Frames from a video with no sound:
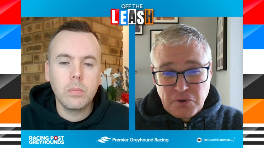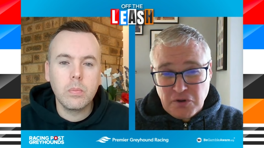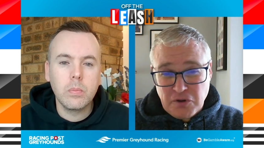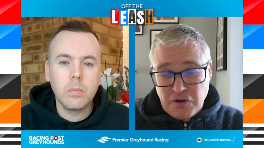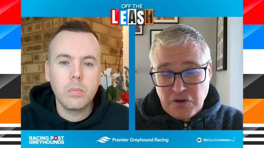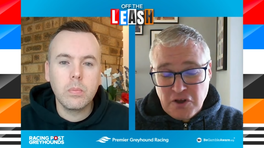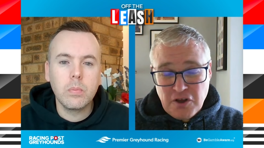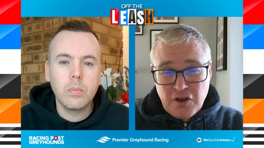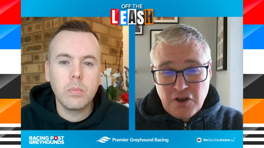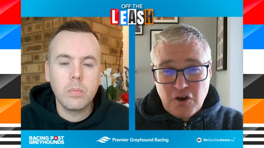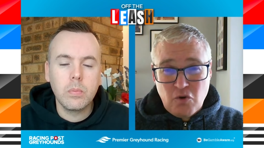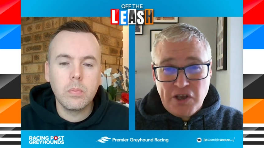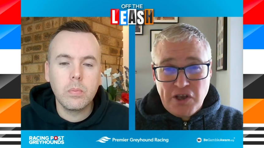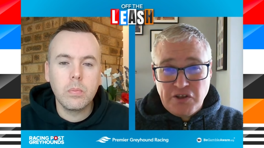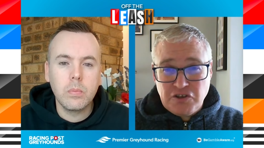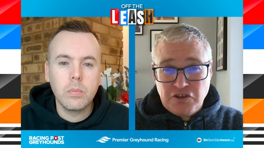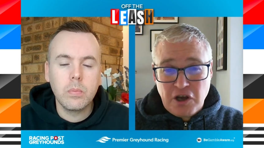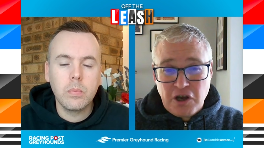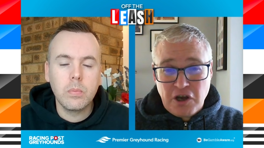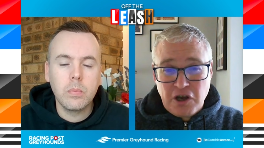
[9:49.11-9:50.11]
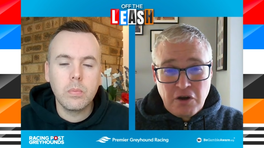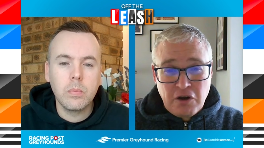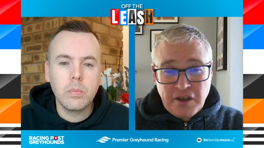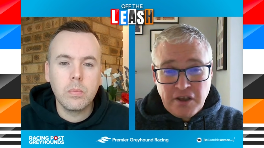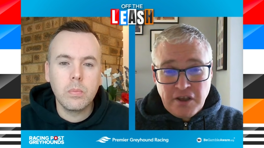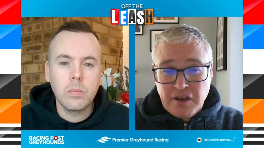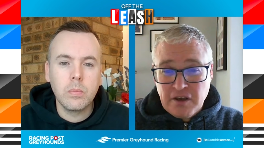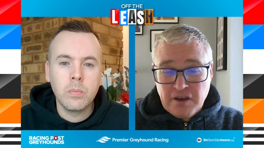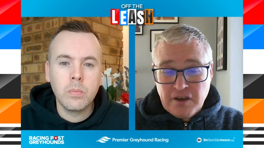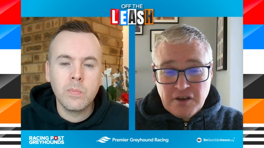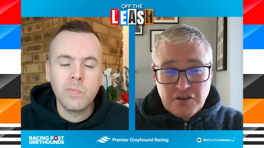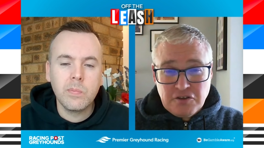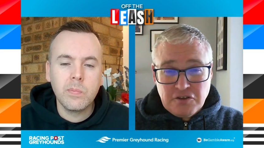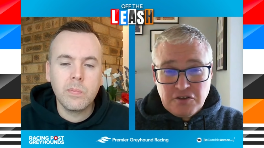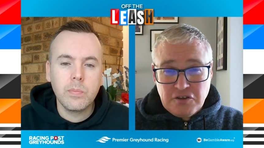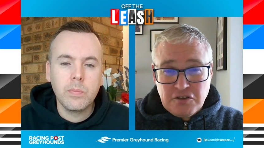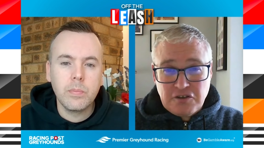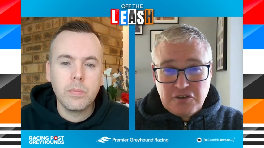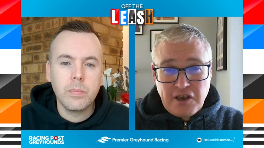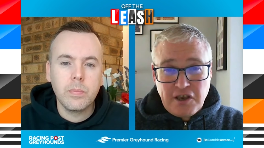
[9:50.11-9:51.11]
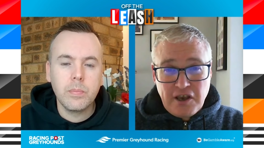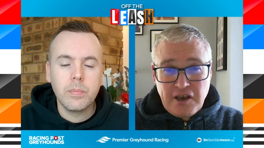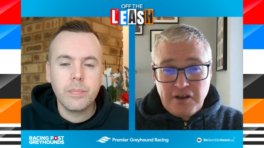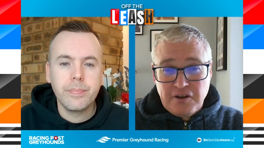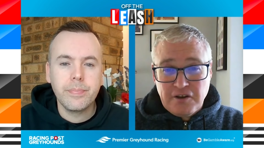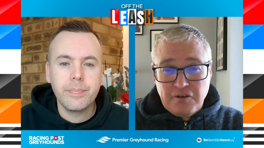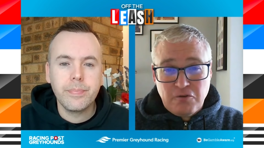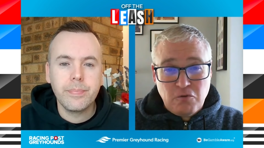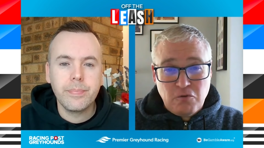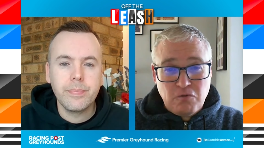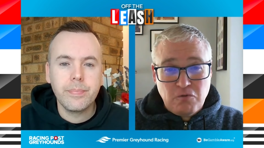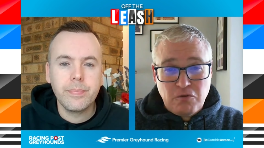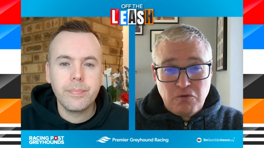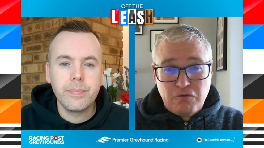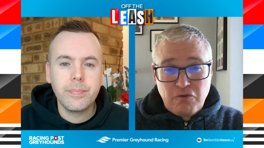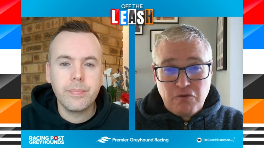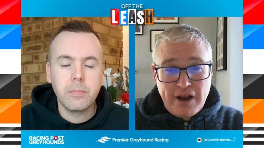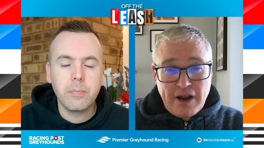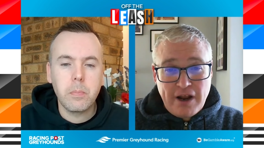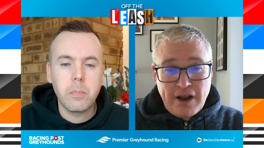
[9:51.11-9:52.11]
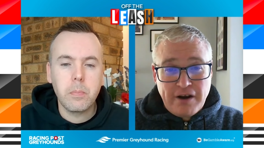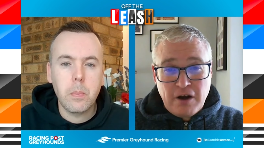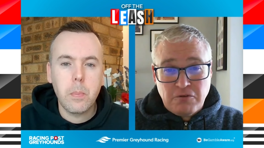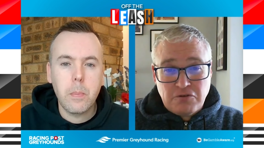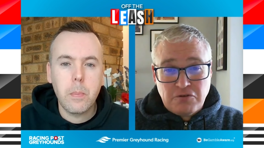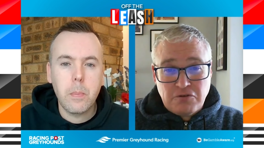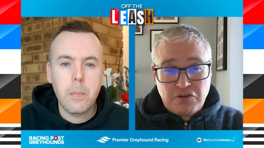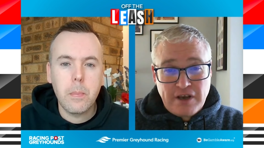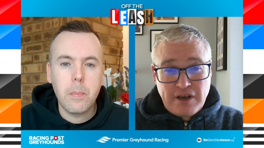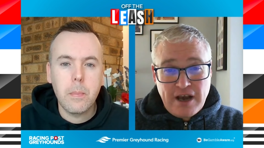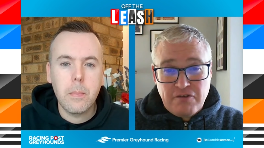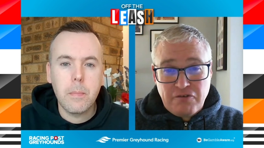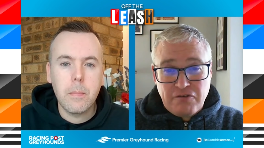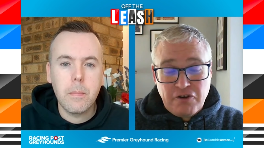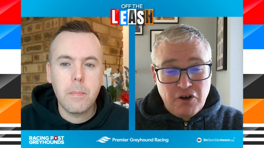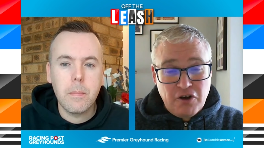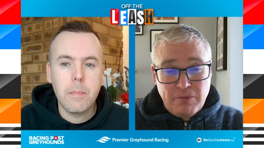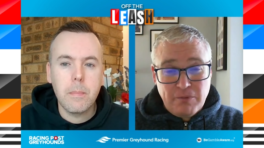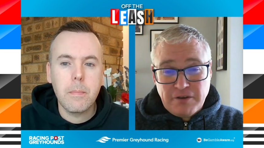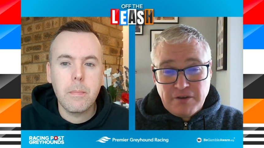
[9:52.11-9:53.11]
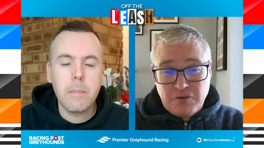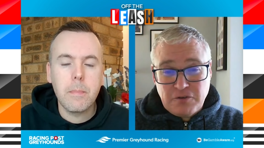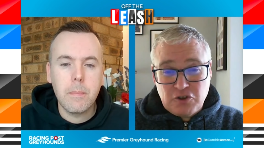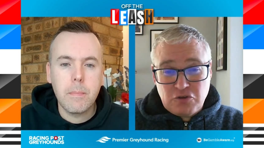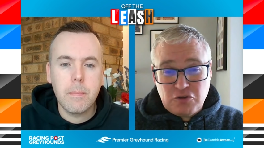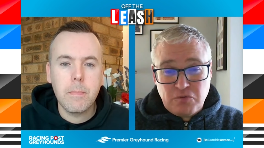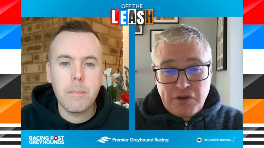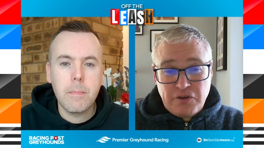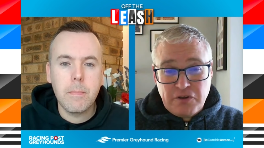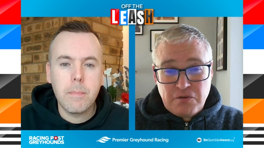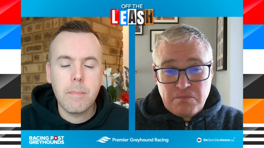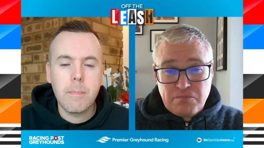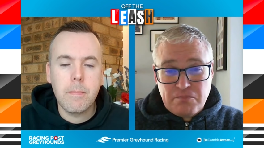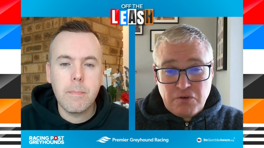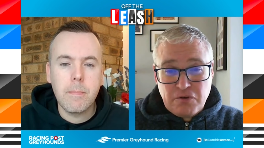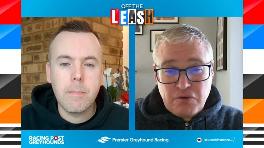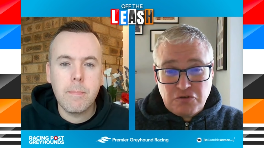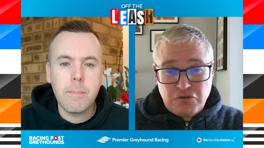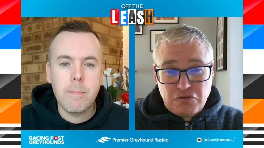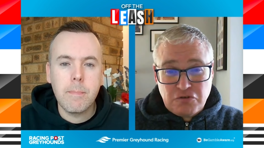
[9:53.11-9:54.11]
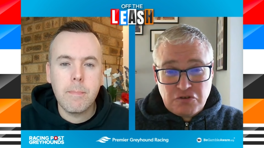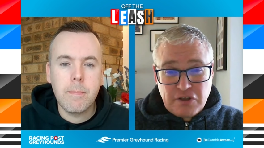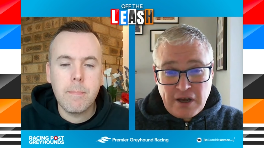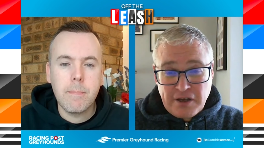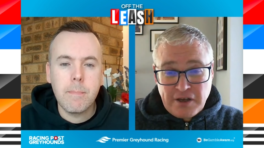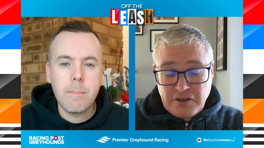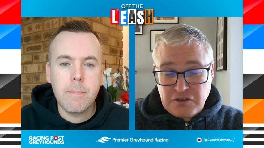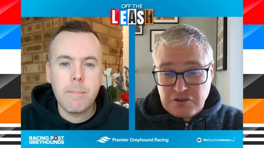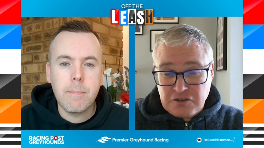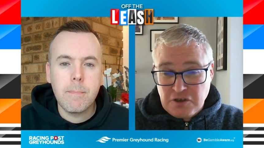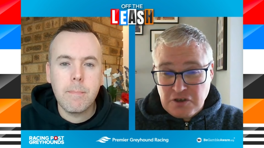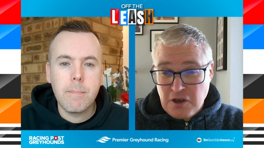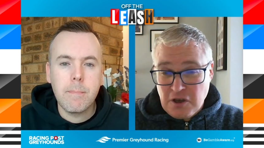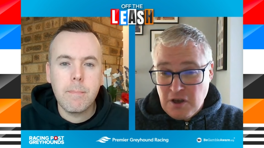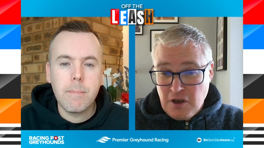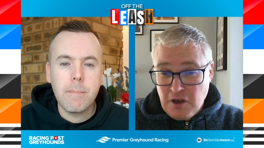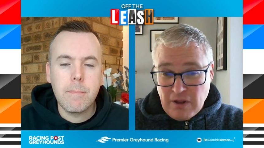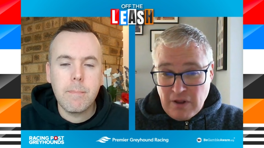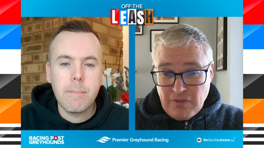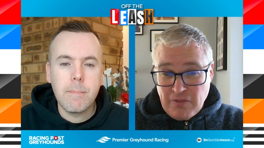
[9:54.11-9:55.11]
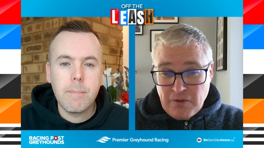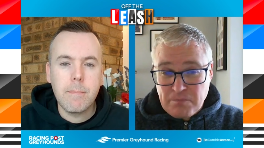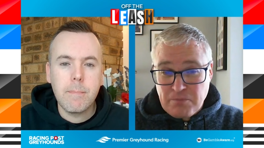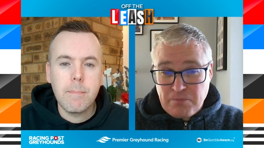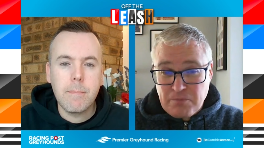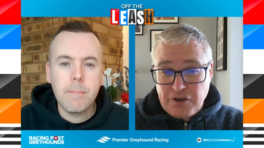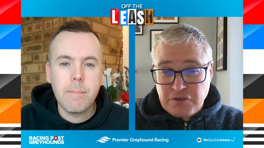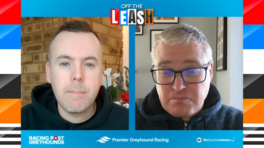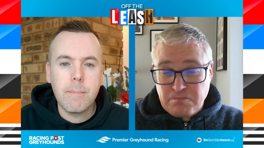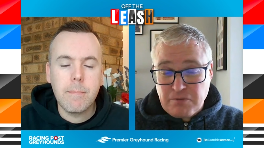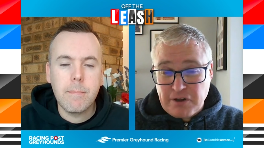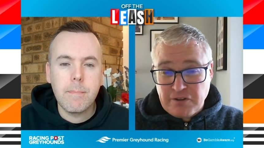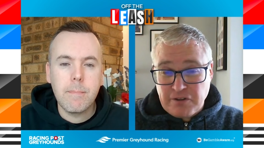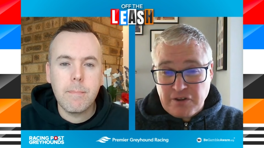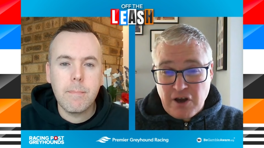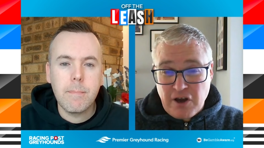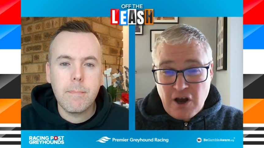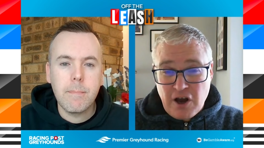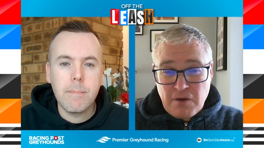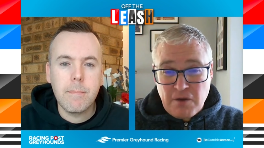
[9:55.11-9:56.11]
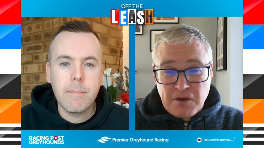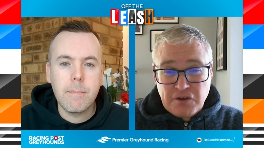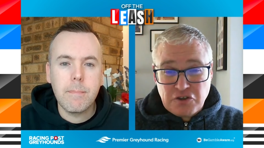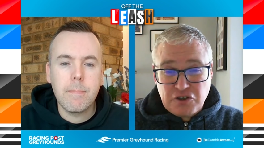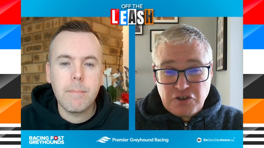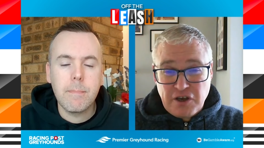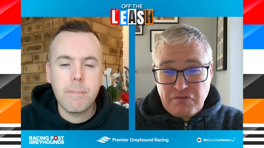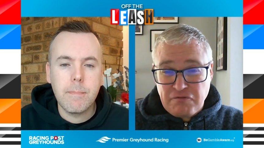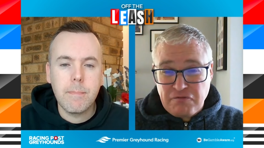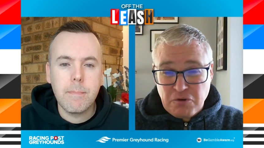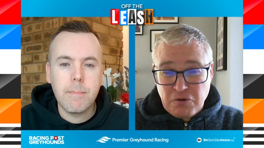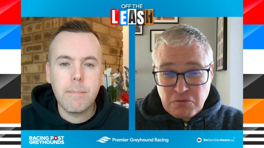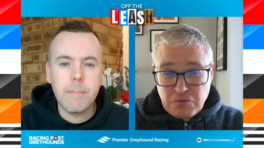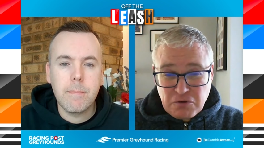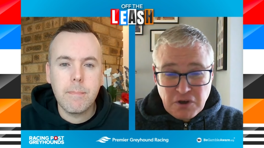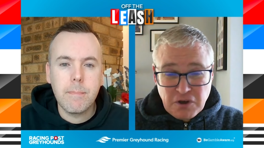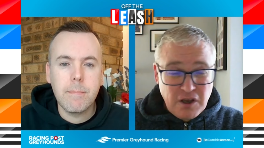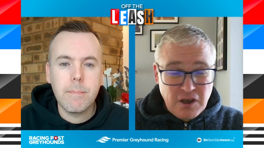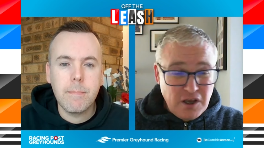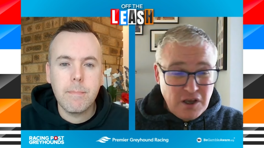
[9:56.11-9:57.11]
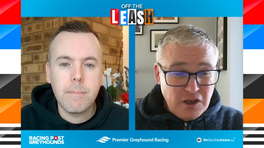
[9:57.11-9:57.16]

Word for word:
Speaker 1: But Queen Jodie, she's getting all the right notes out of her. I mean, Swindon Produce Stakes, won the British Bred Derby at Sheffield.